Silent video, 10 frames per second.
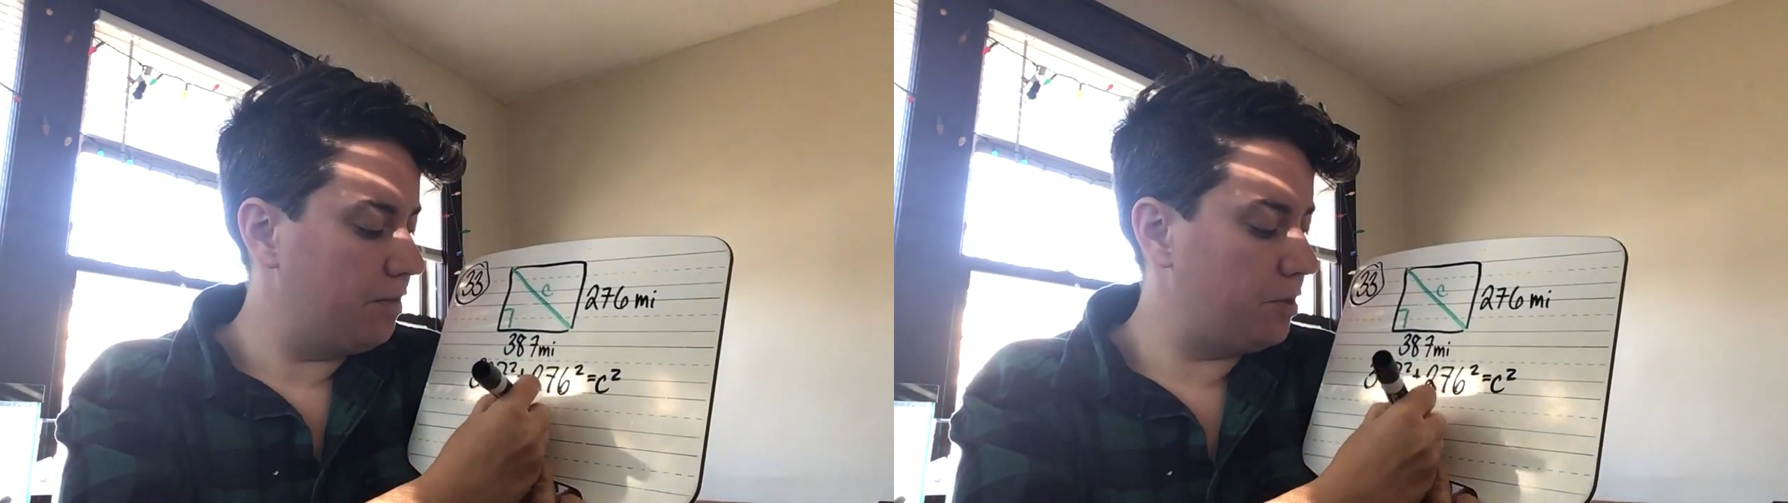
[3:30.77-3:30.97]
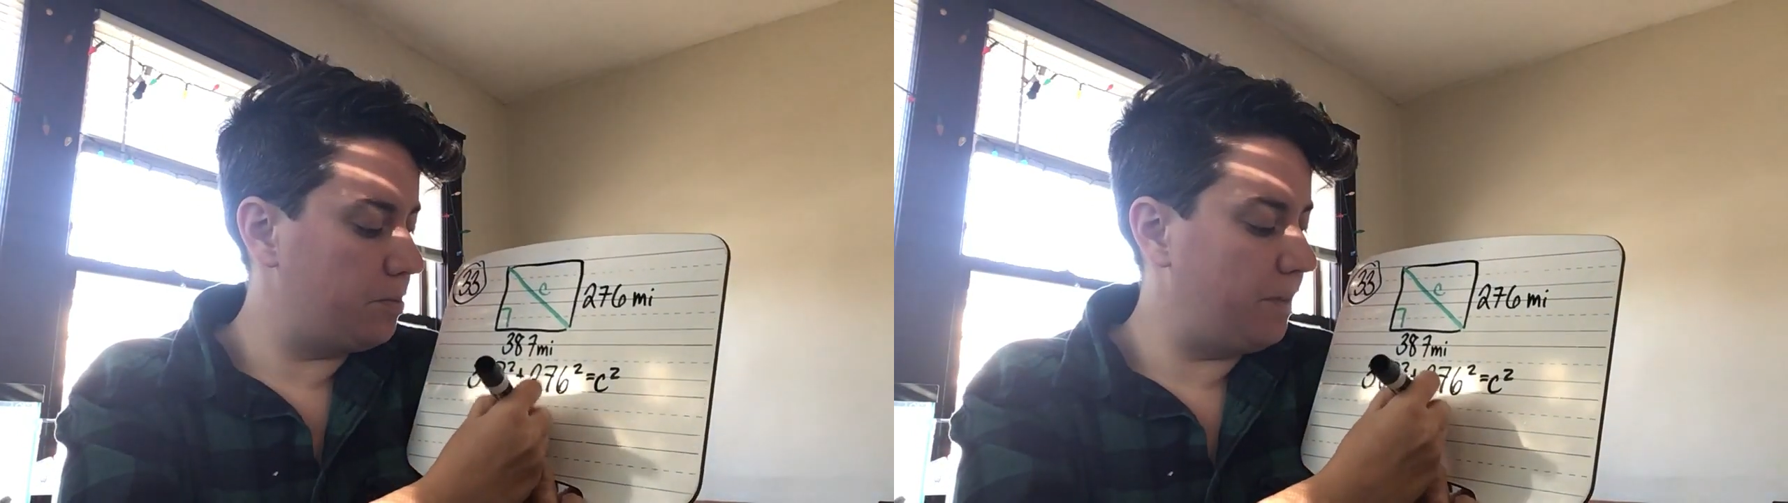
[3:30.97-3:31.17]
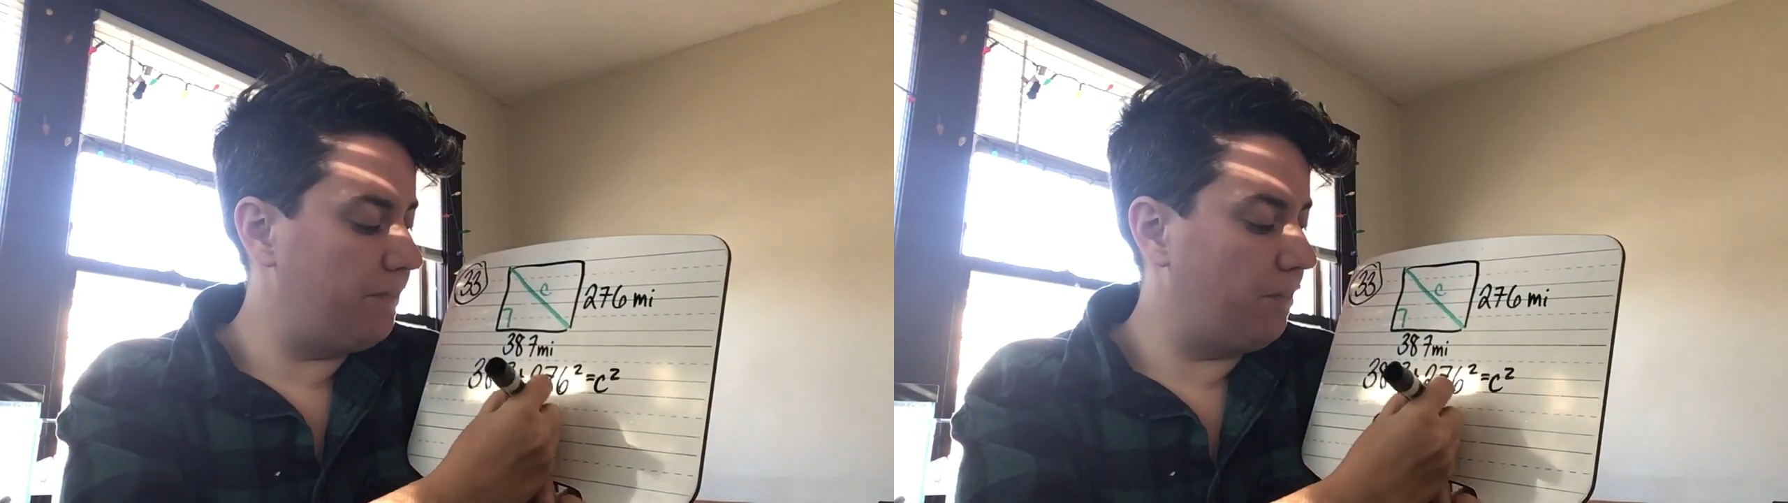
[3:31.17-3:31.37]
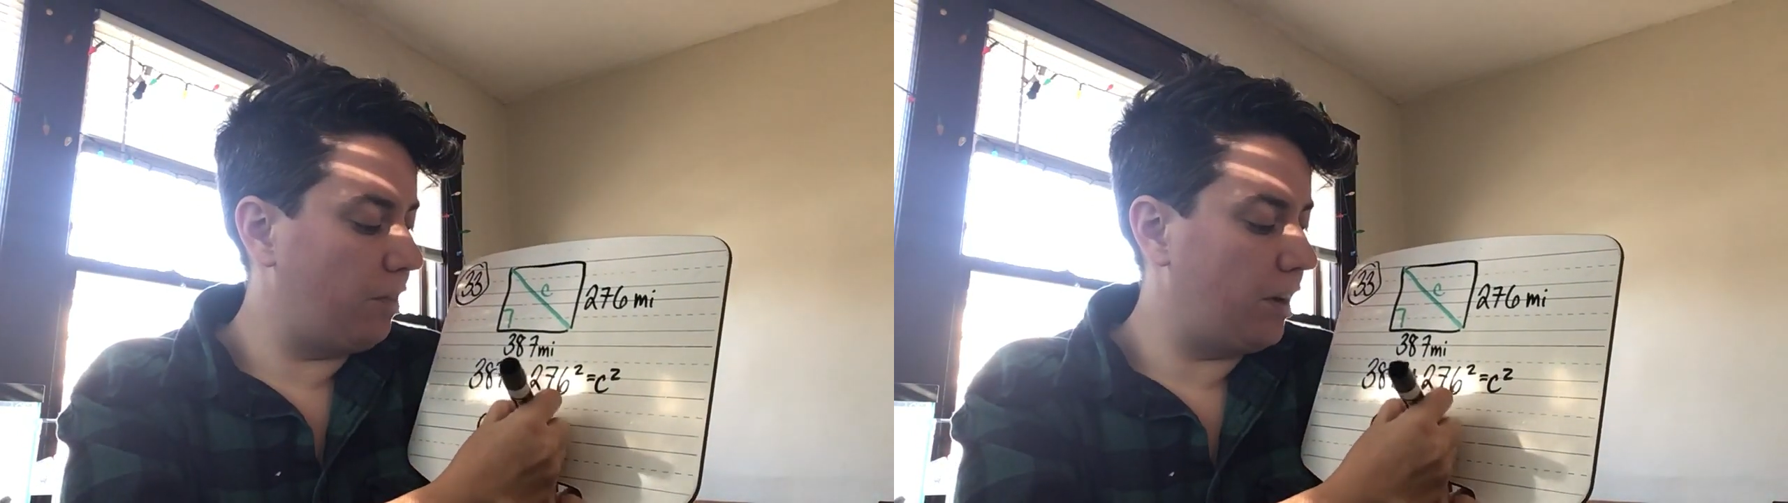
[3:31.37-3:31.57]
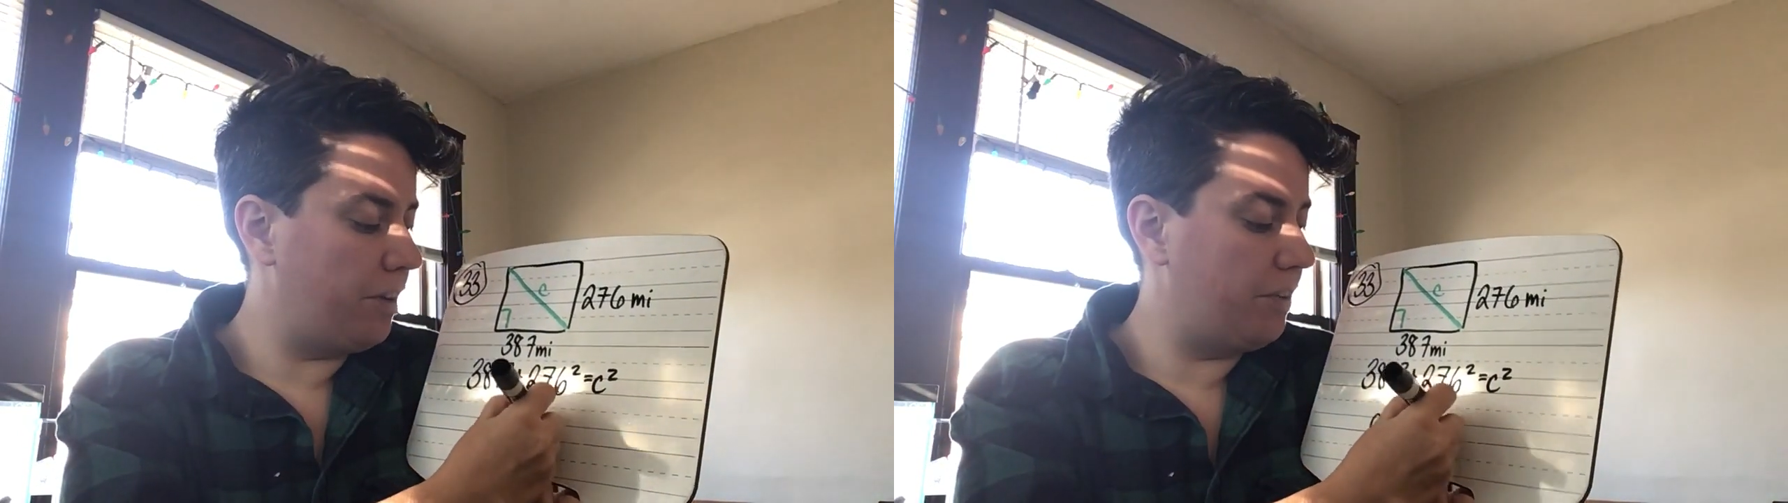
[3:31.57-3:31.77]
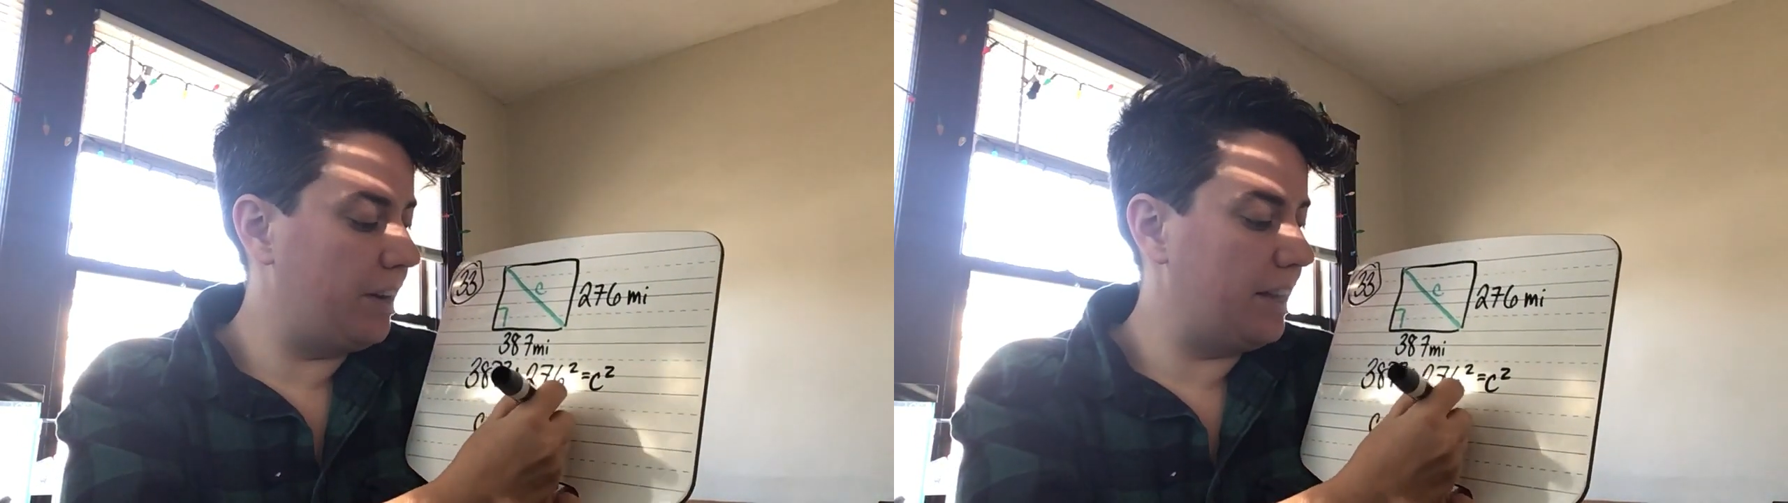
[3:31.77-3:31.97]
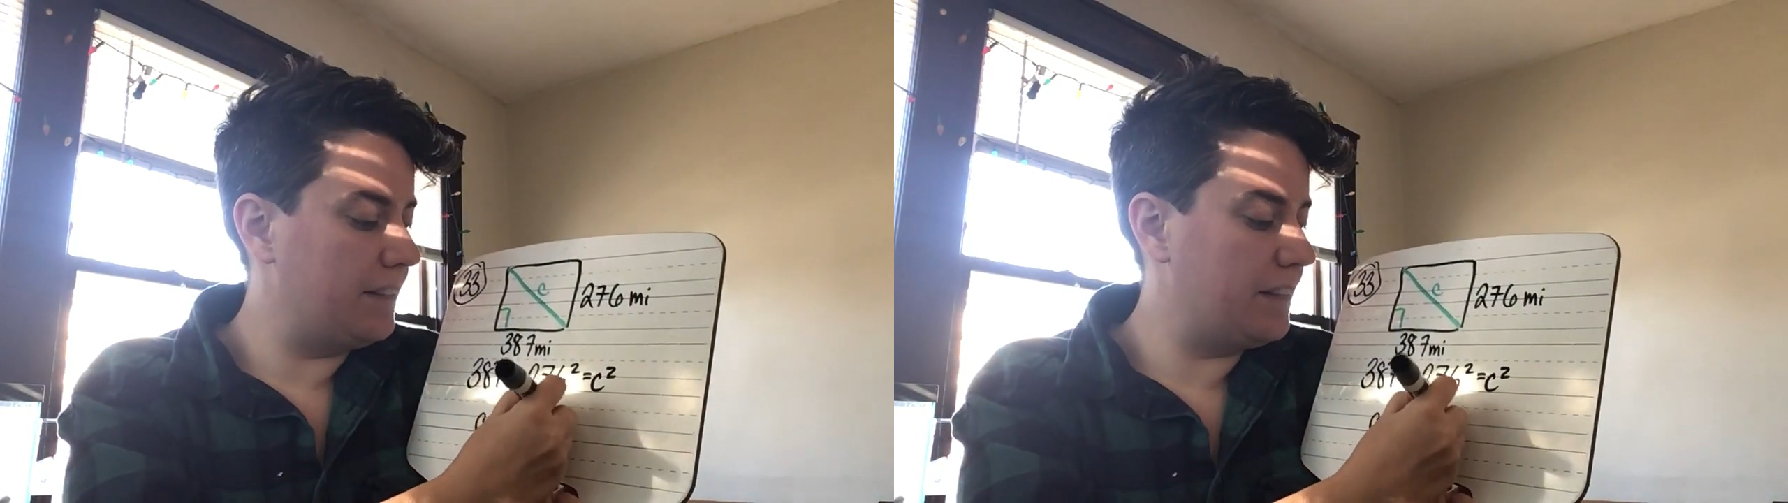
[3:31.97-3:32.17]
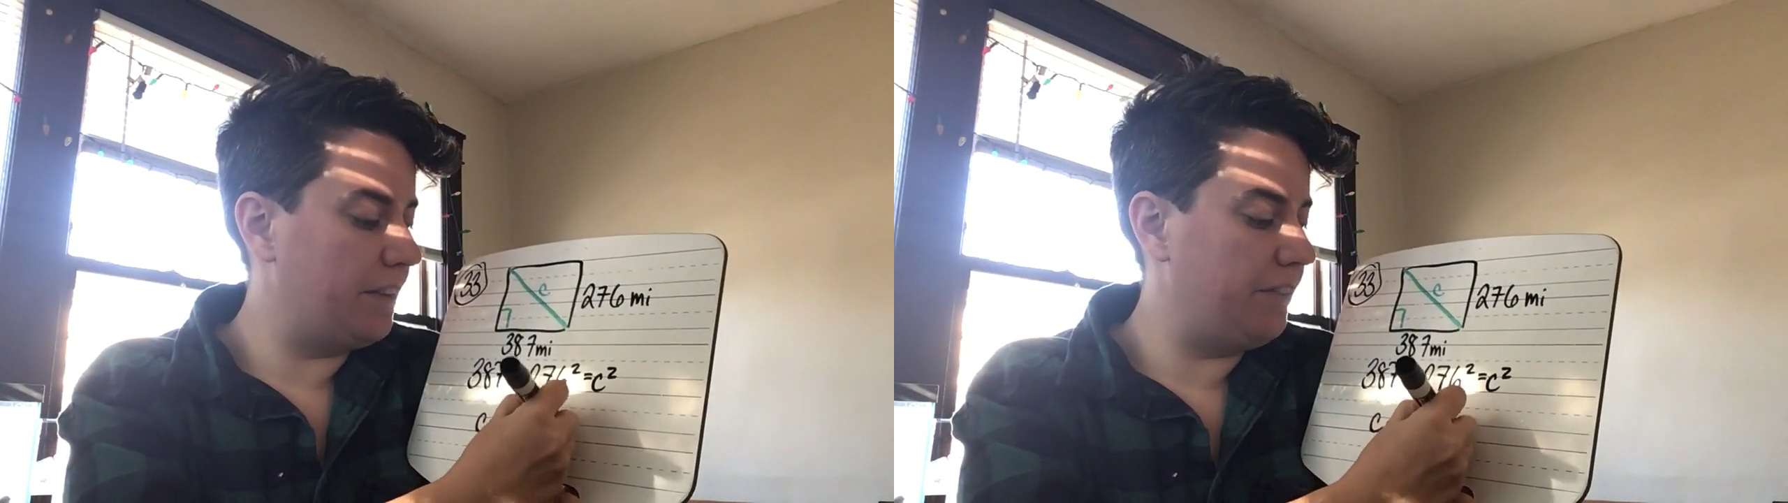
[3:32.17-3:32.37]
which would be
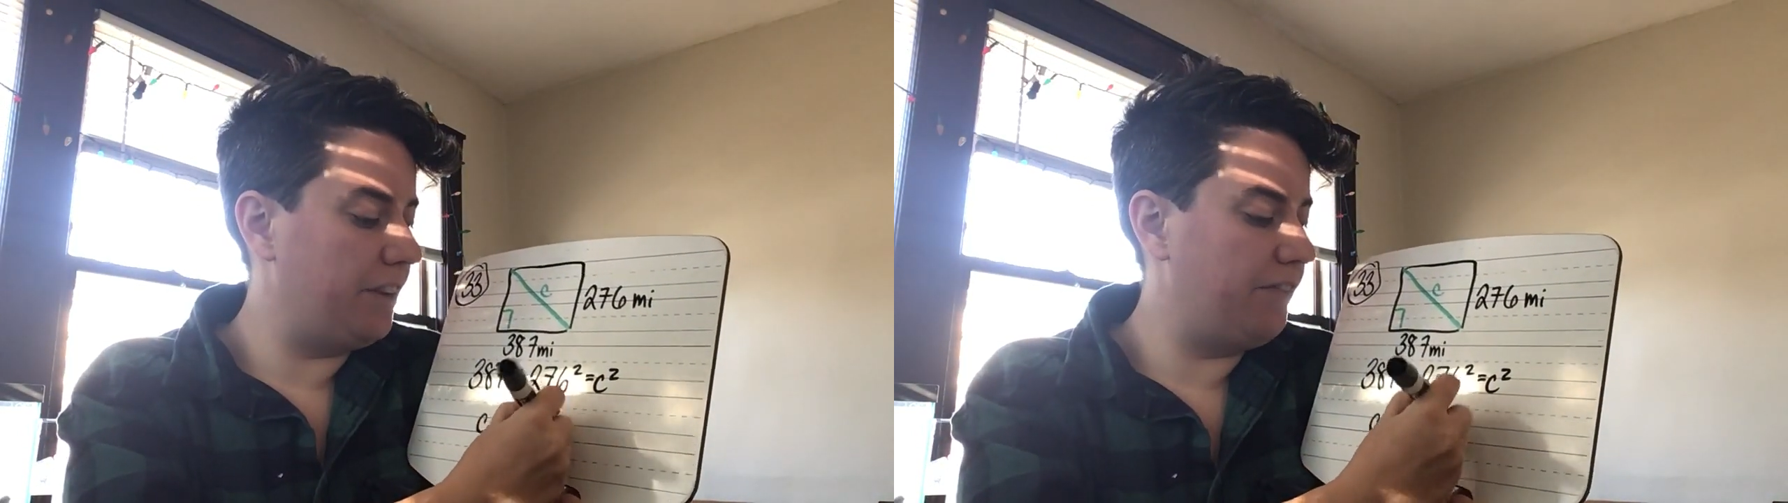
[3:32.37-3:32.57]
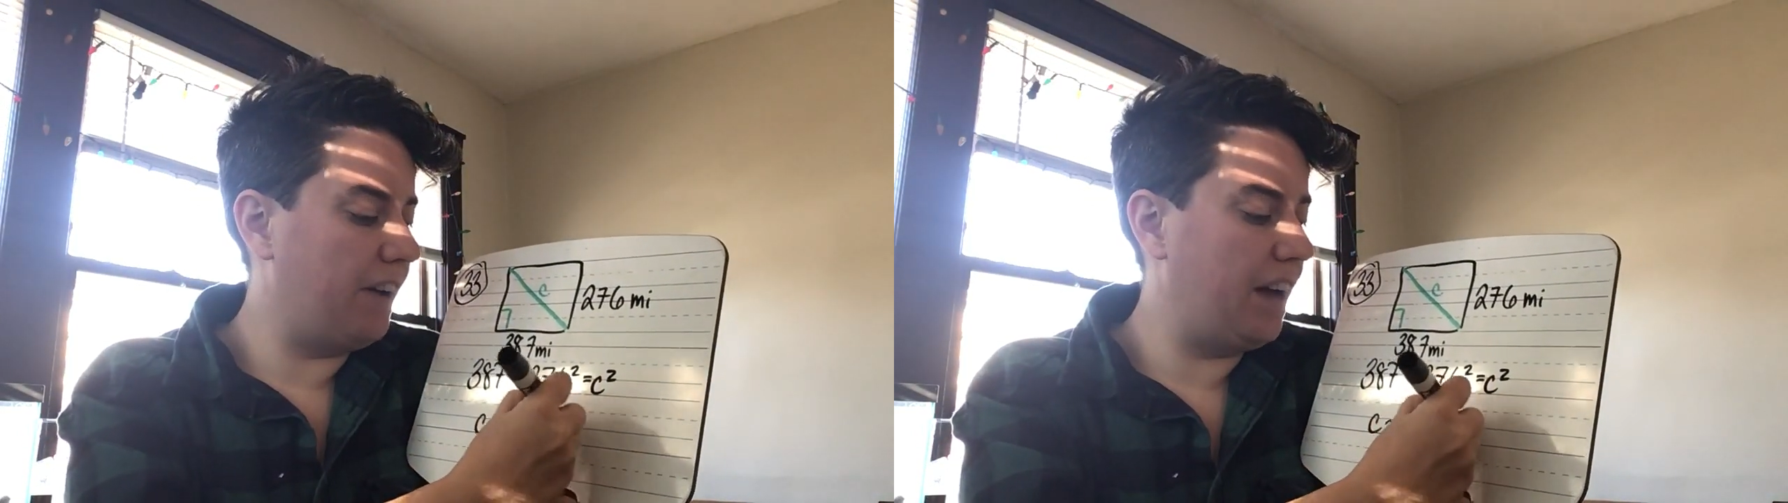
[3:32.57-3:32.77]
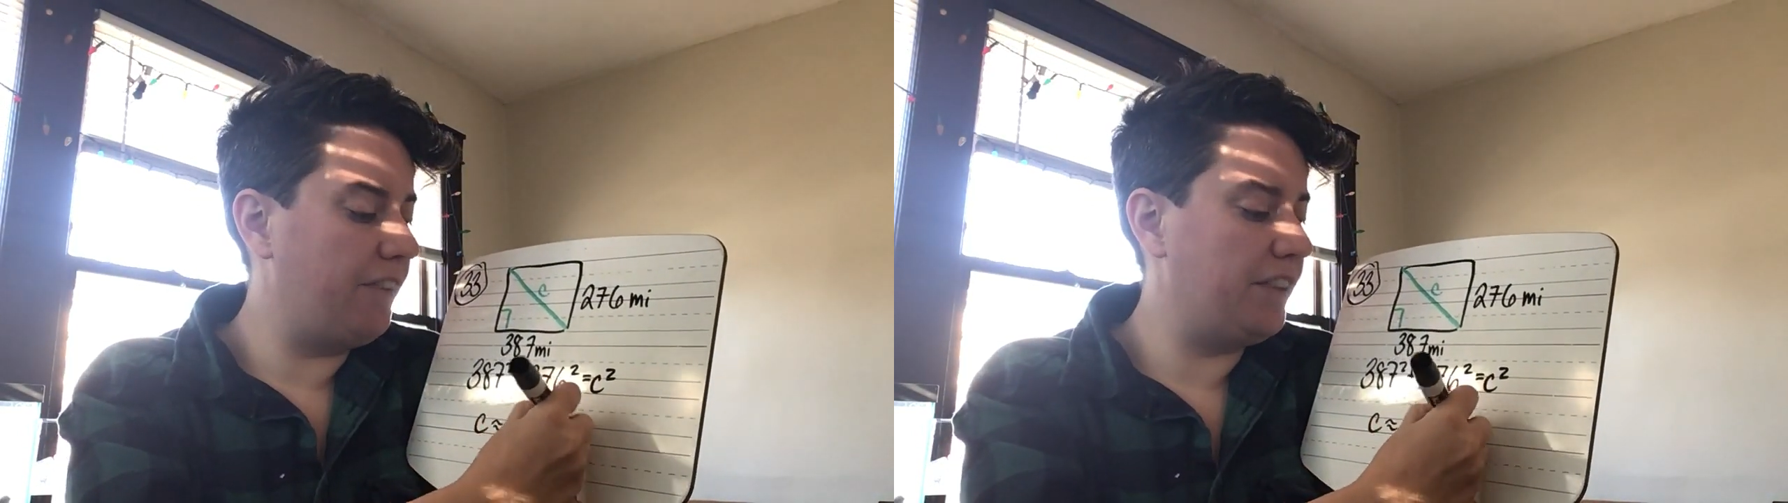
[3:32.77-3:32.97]
475,